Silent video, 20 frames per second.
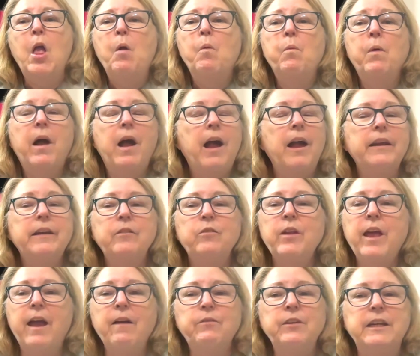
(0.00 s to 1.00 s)
Well, I don't
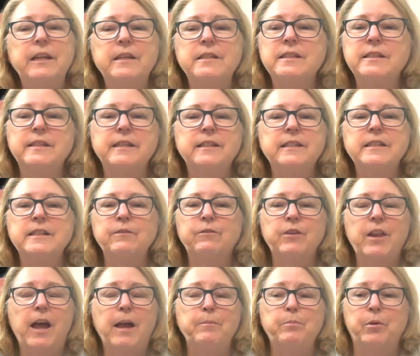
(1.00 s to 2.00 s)
have an extensive
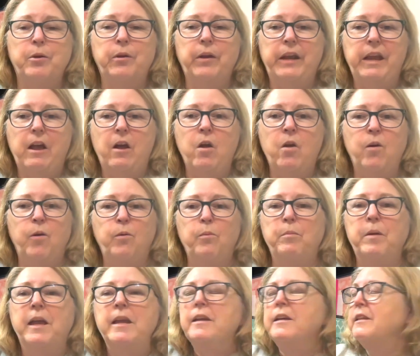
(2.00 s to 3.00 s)
library at home.